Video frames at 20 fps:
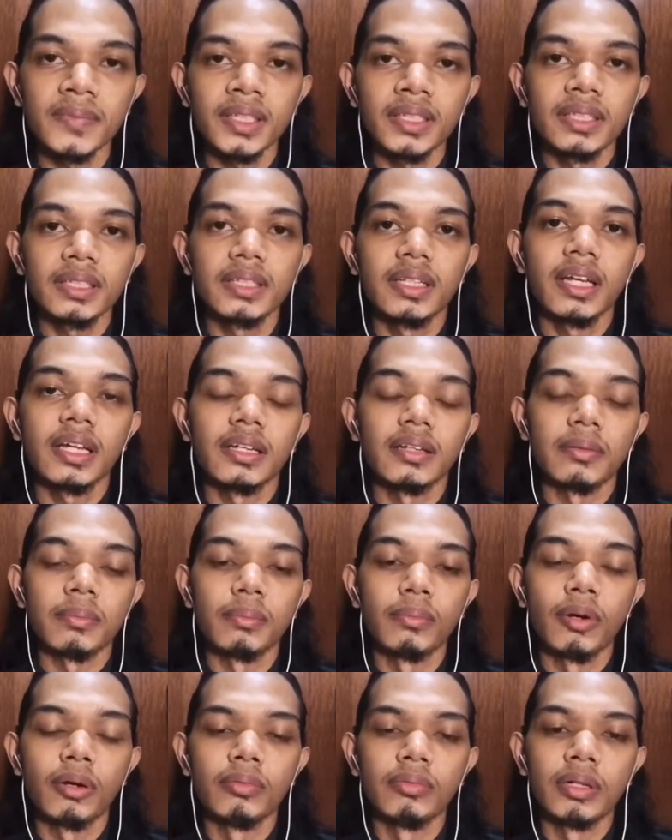Then
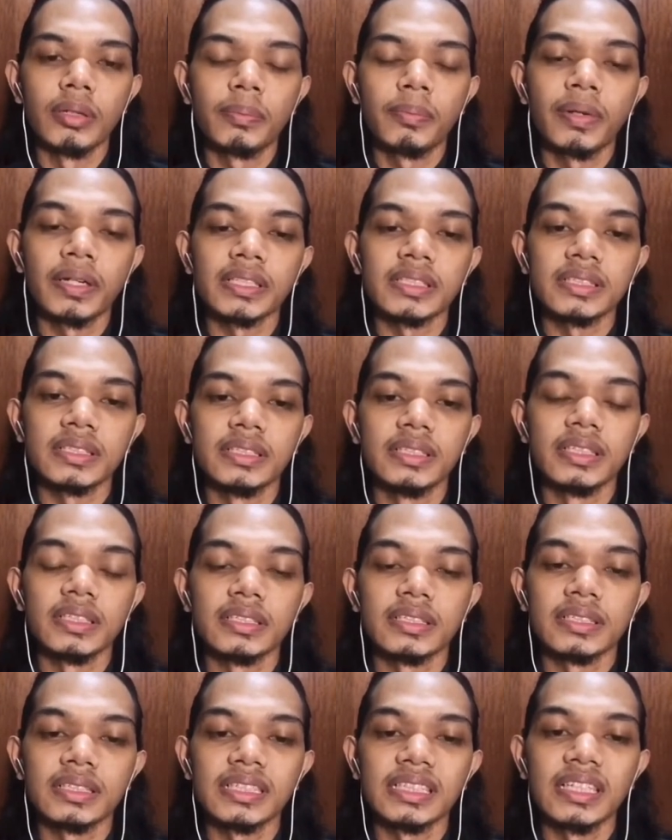Bob will pass this
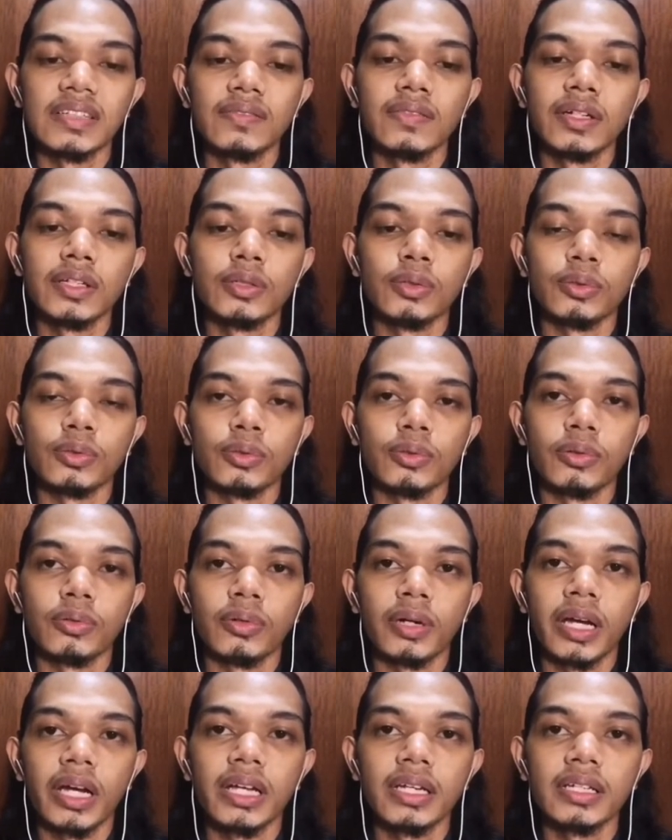C value to
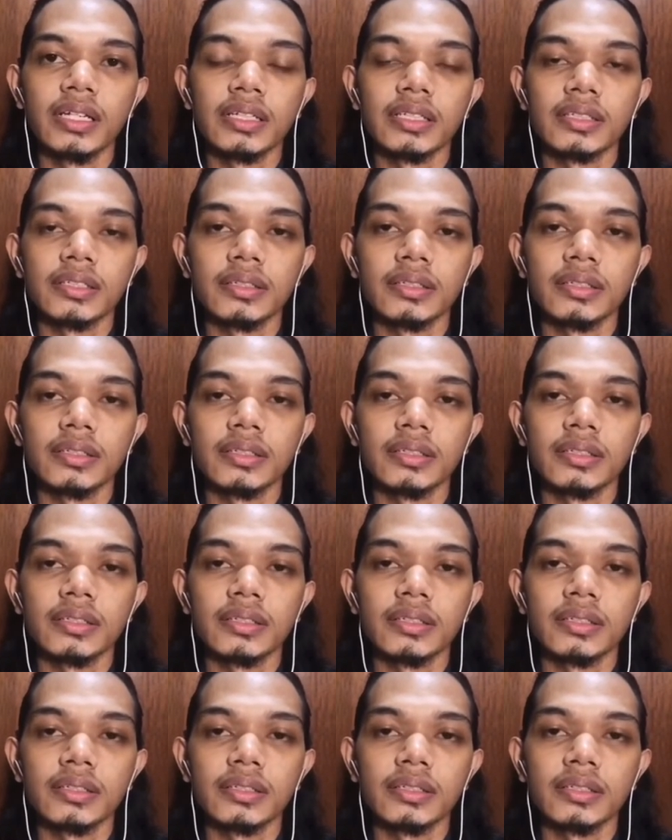Alice.